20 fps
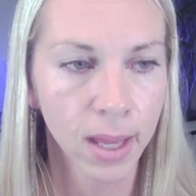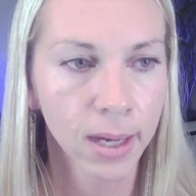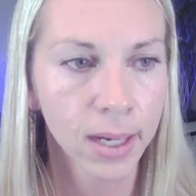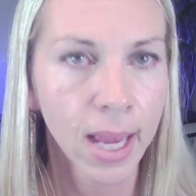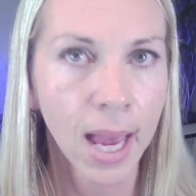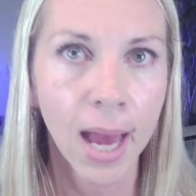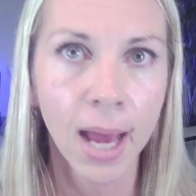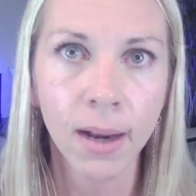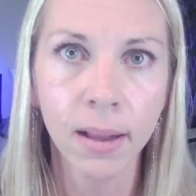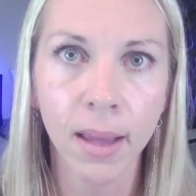that
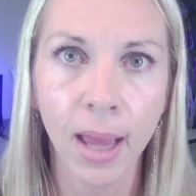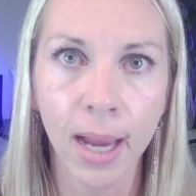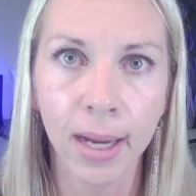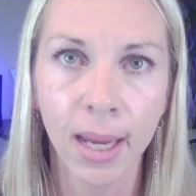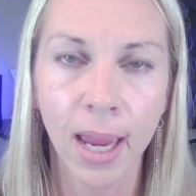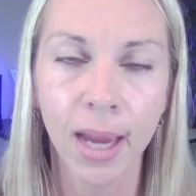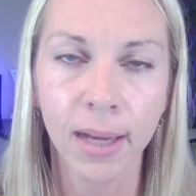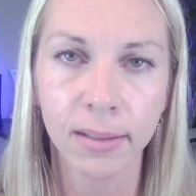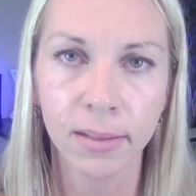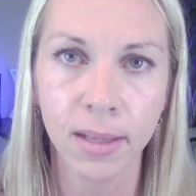
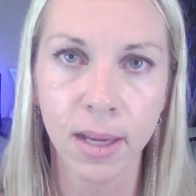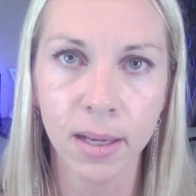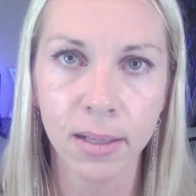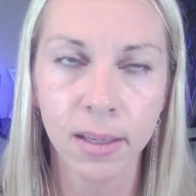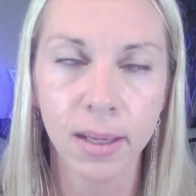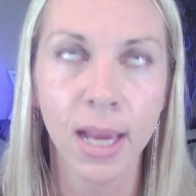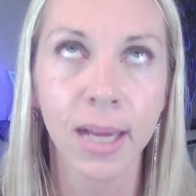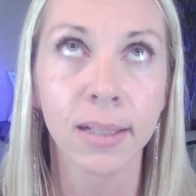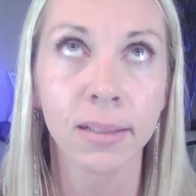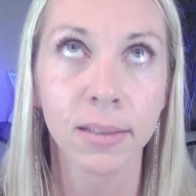Cadillac
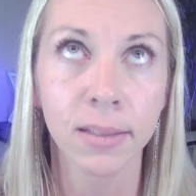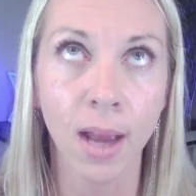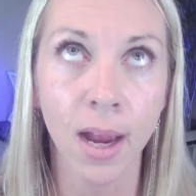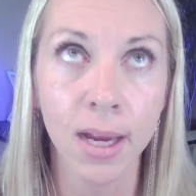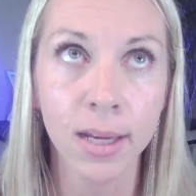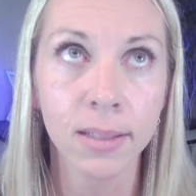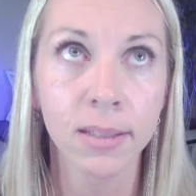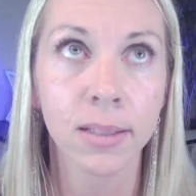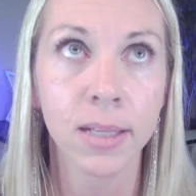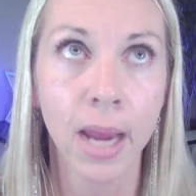
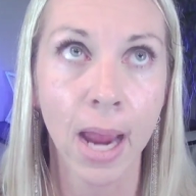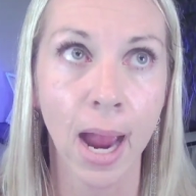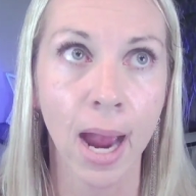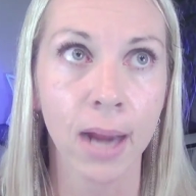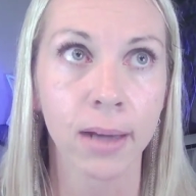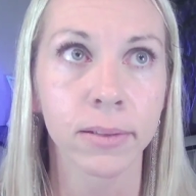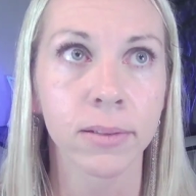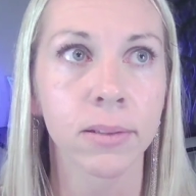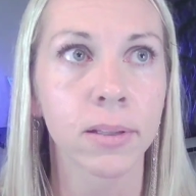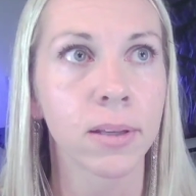excise
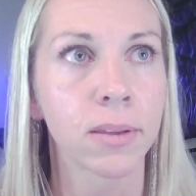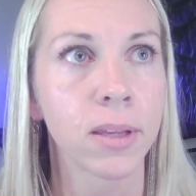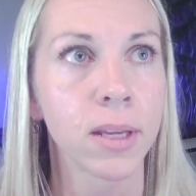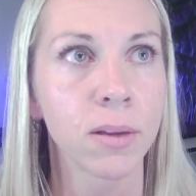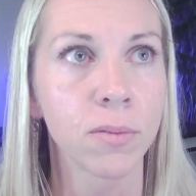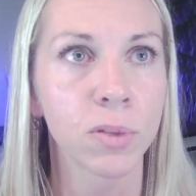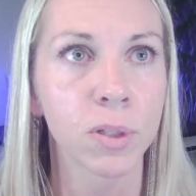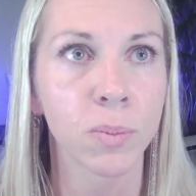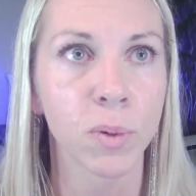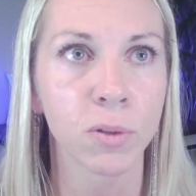tax, I
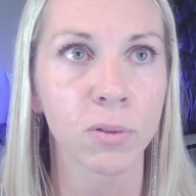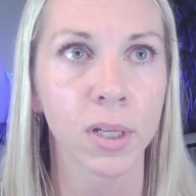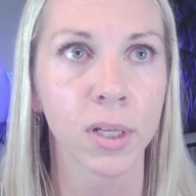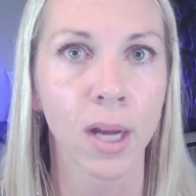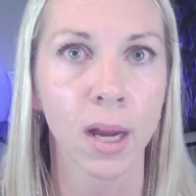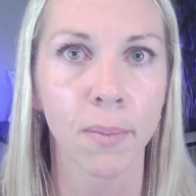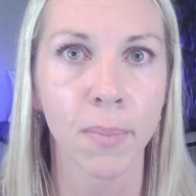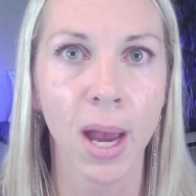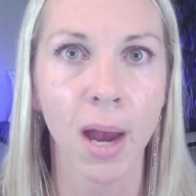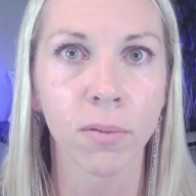think it was supposed to
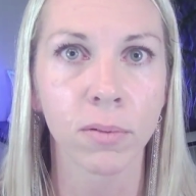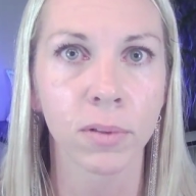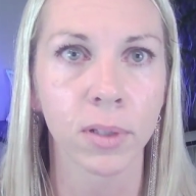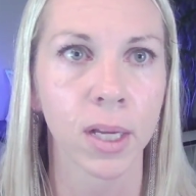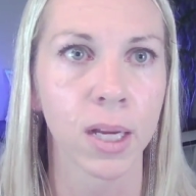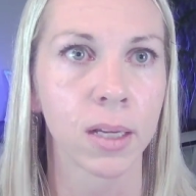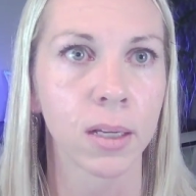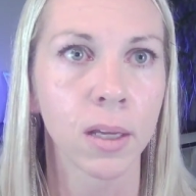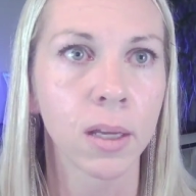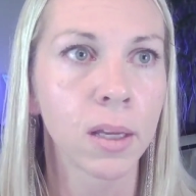come out in
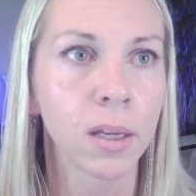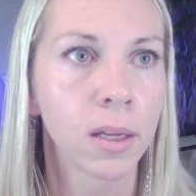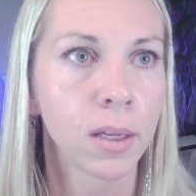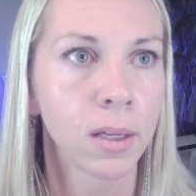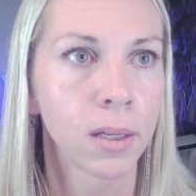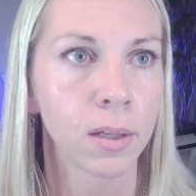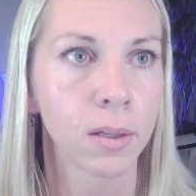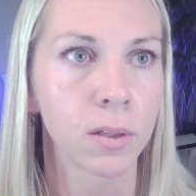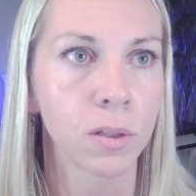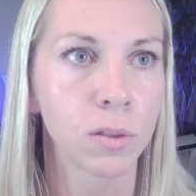like
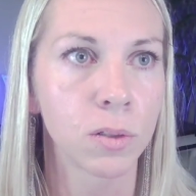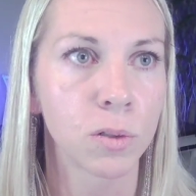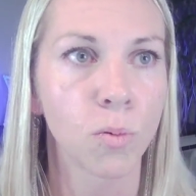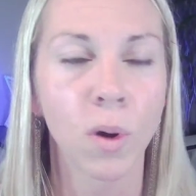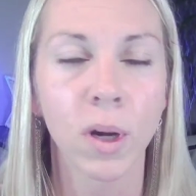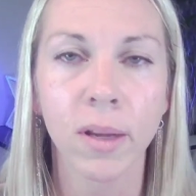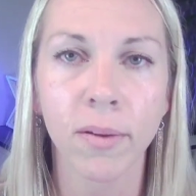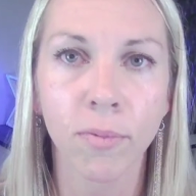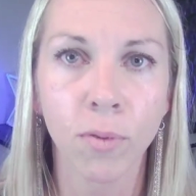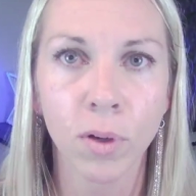
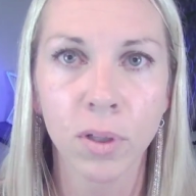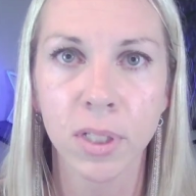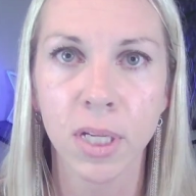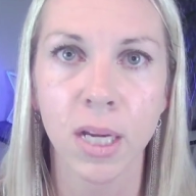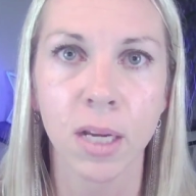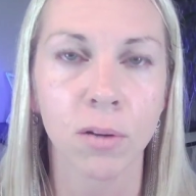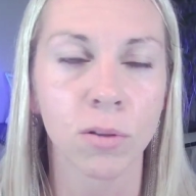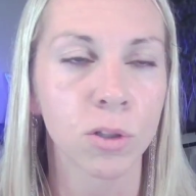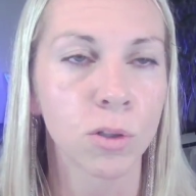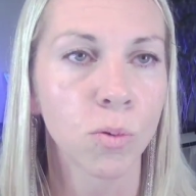
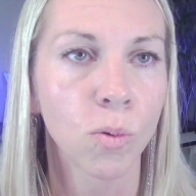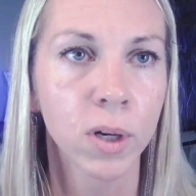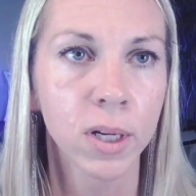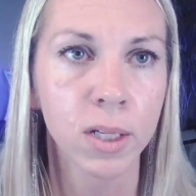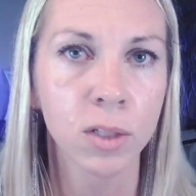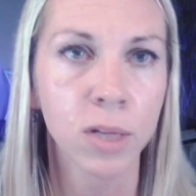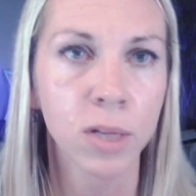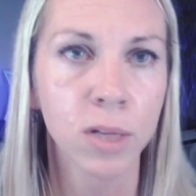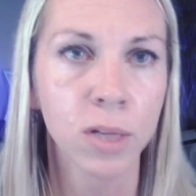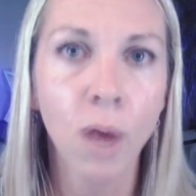2014 or
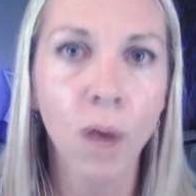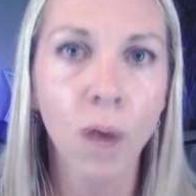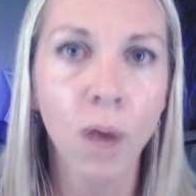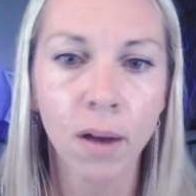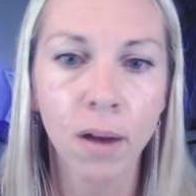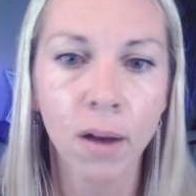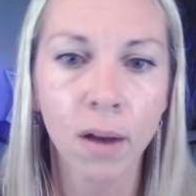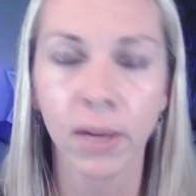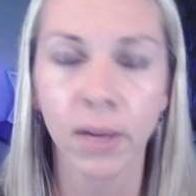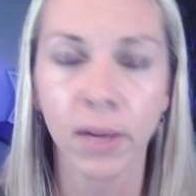
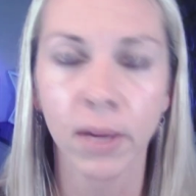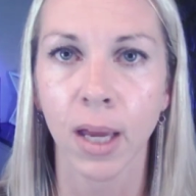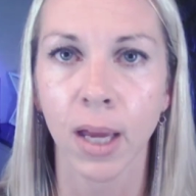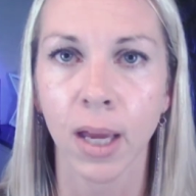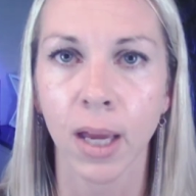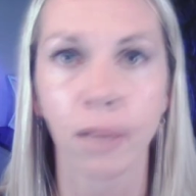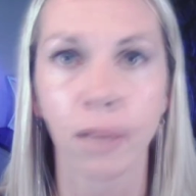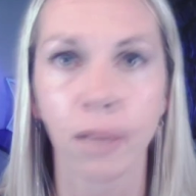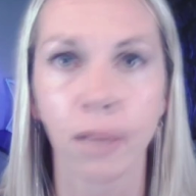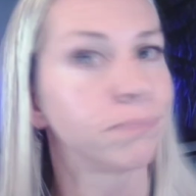2012,
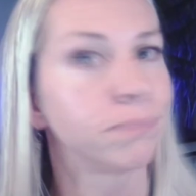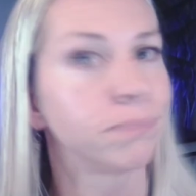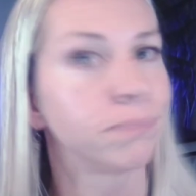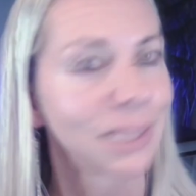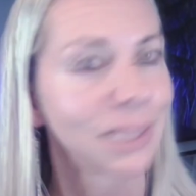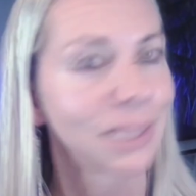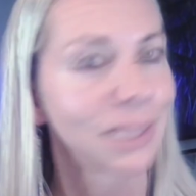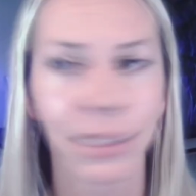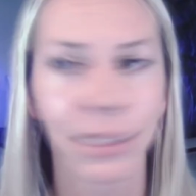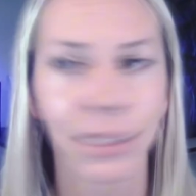and
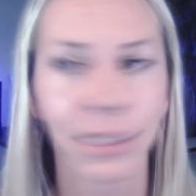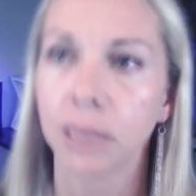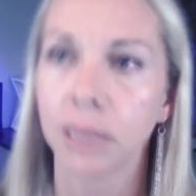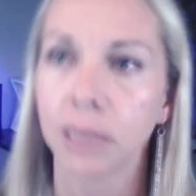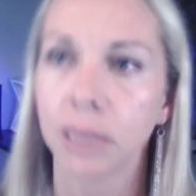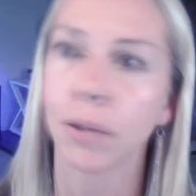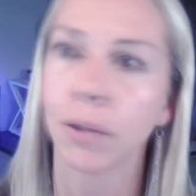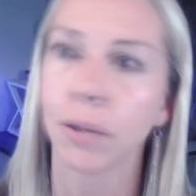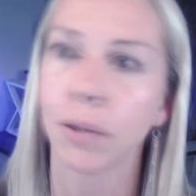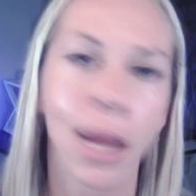
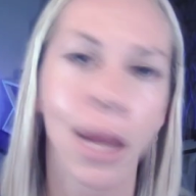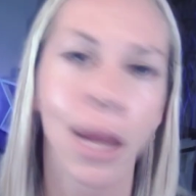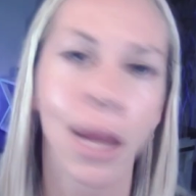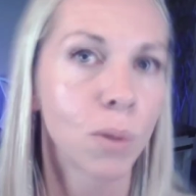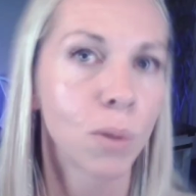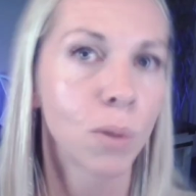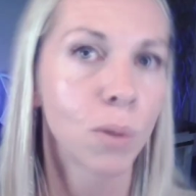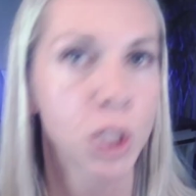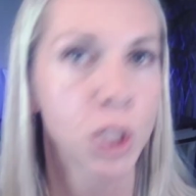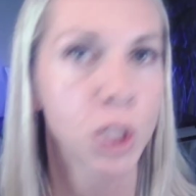okay, we're
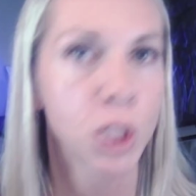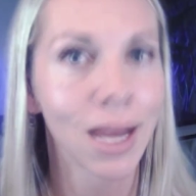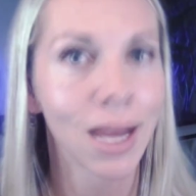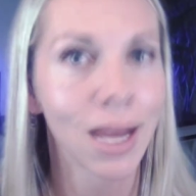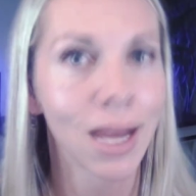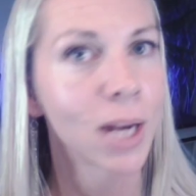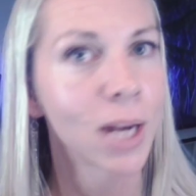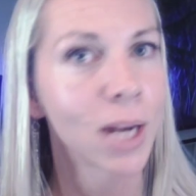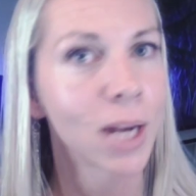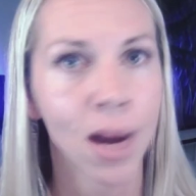pushing that
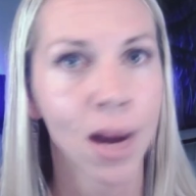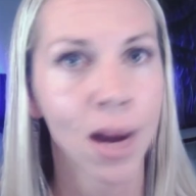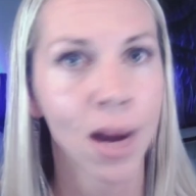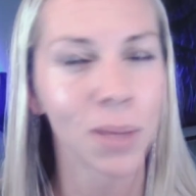one out.